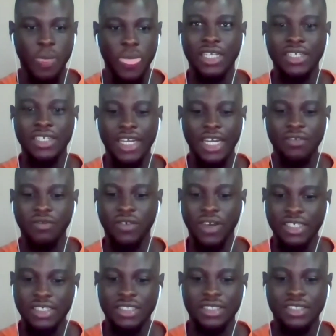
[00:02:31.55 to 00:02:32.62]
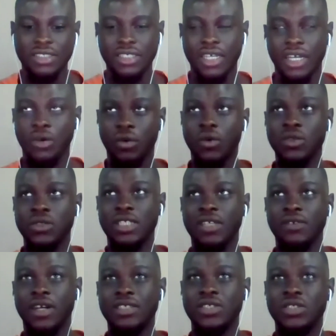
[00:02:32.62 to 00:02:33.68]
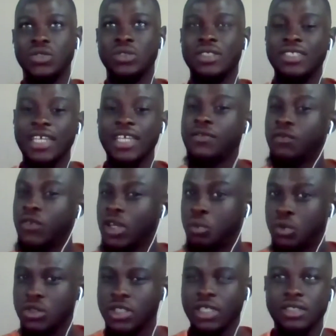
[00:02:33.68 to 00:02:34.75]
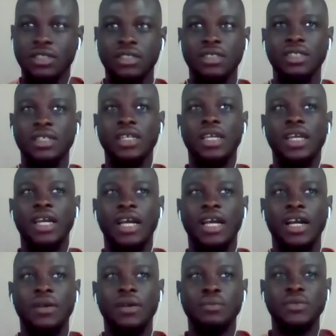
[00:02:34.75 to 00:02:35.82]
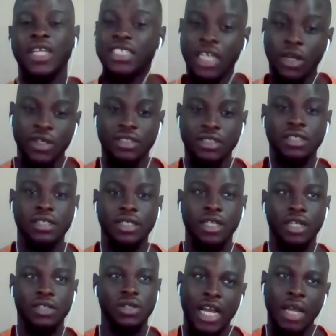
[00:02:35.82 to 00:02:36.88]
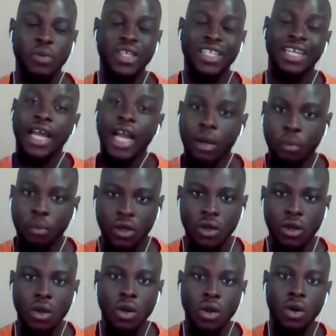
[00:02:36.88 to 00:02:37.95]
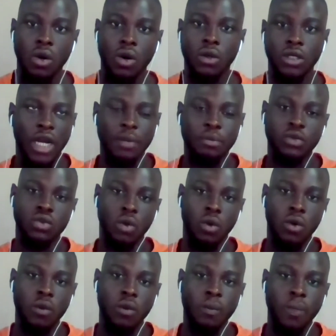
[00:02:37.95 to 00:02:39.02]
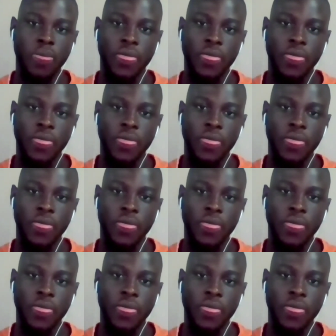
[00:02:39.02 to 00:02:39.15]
The other advice I want to give out is to design fake projects. That's how I started. Actually, I picked an app on App Store.